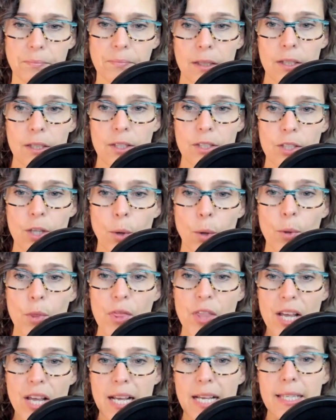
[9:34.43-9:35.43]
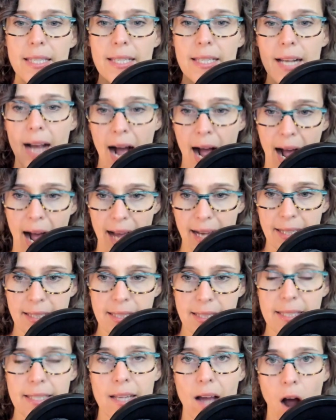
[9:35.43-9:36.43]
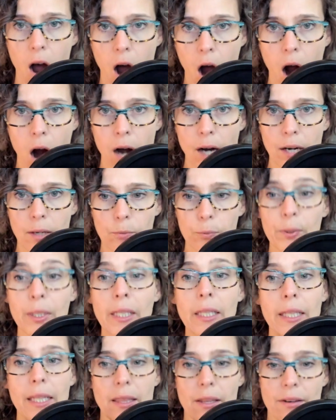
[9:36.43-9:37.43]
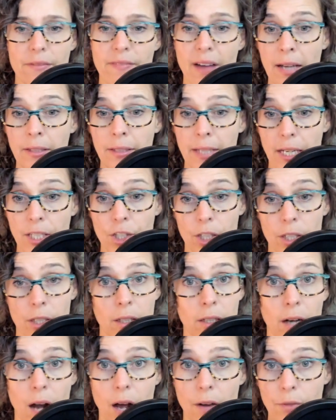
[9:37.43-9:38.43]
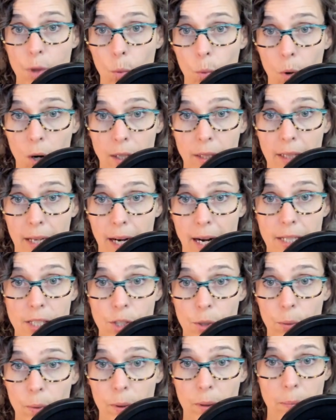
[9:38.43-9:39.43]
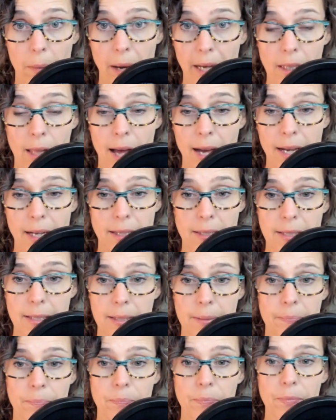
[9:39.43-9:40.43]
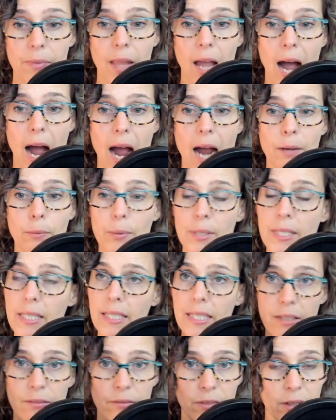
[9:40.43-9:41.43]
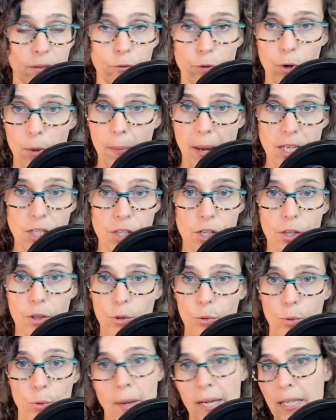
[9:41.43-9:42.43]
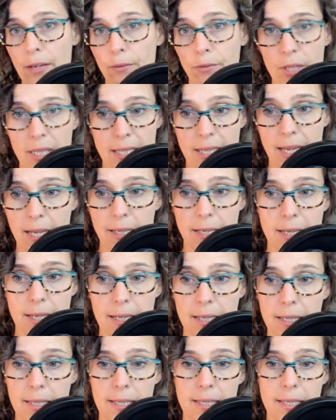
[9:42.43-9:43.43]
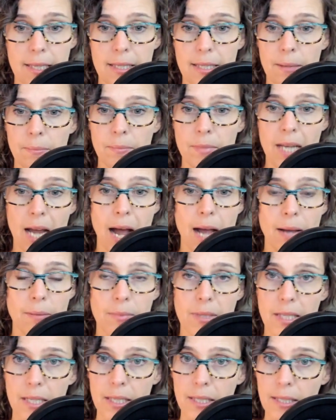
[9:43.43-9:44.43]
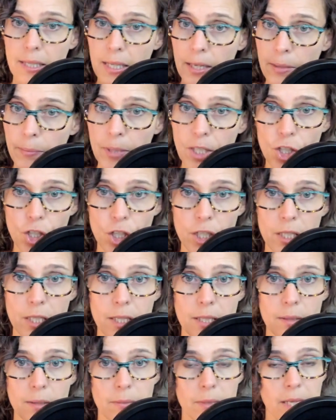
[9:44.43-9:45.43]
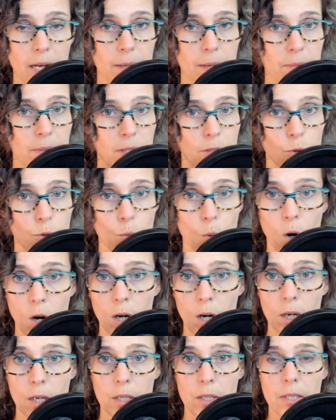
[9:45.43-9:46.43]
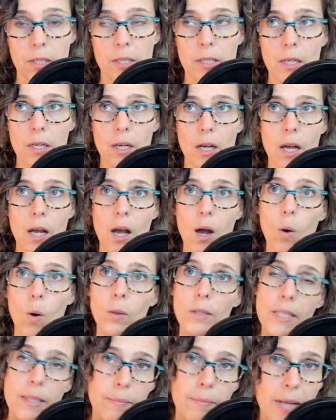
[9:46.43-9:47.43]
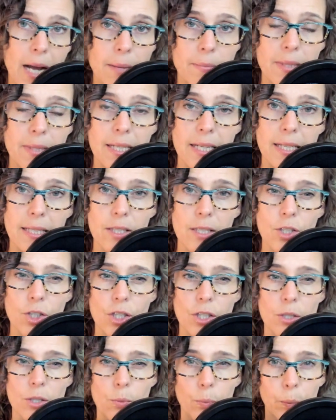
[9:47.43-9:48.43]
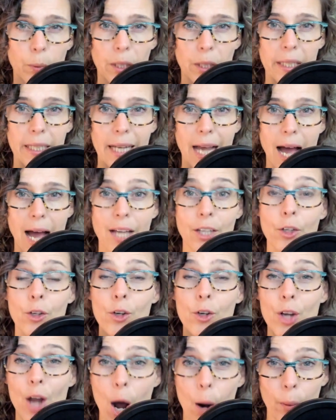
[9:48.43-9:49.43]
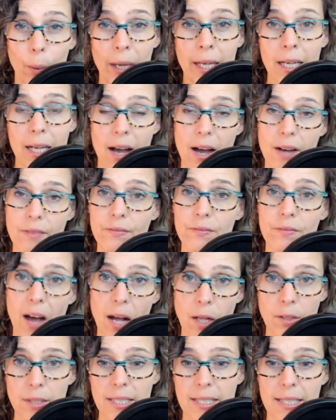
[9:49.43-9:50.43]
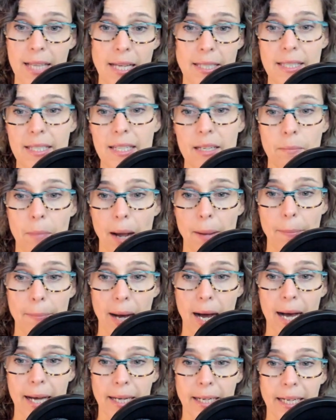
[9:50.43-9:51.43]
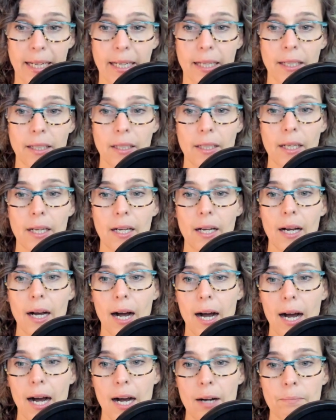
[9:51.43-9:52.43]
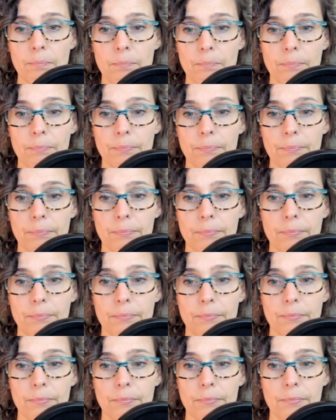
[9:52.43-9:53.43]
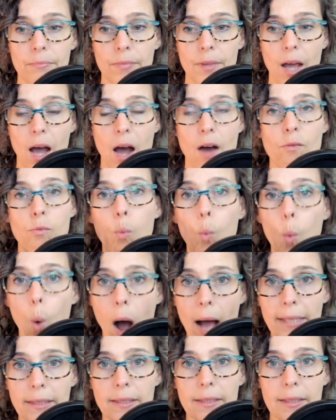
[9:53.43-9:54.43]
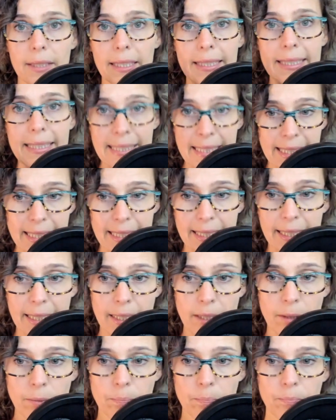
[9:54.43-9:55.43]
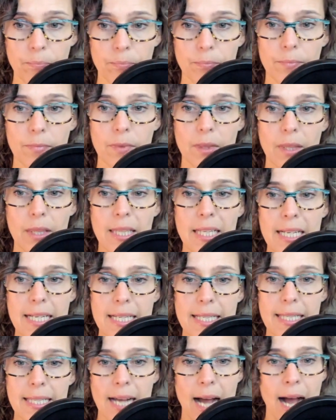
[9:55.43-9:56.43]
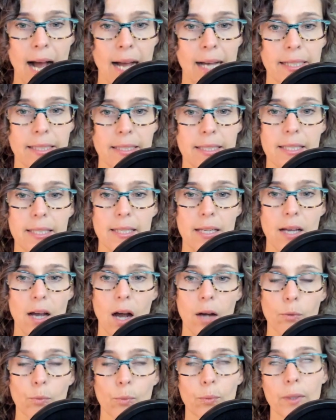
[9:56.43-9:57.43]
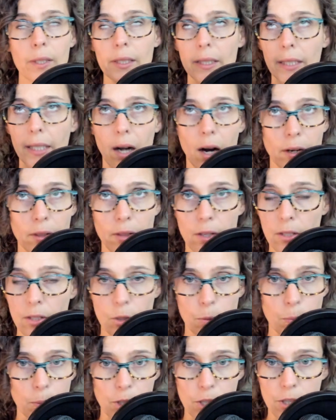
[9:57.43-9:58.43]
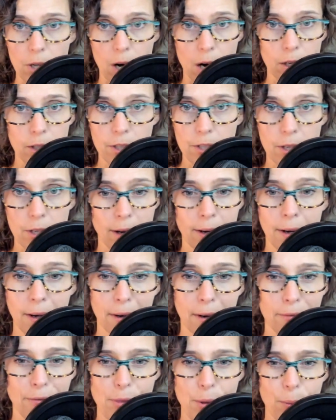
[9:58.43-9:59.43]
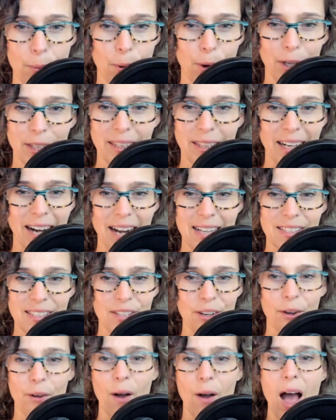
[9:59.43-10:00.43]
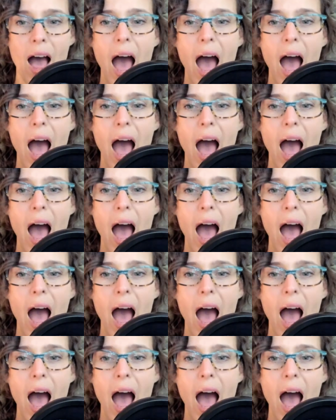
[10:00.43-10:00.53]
So these guides are really the foundation of the work that I do with my clients. I receive information through my different senses. Sometimes it's images, sometimes it's words, or sometimes it's just really a knowing, a felt sense in my body of what is needed. These guides really are the superstars of the work that I do.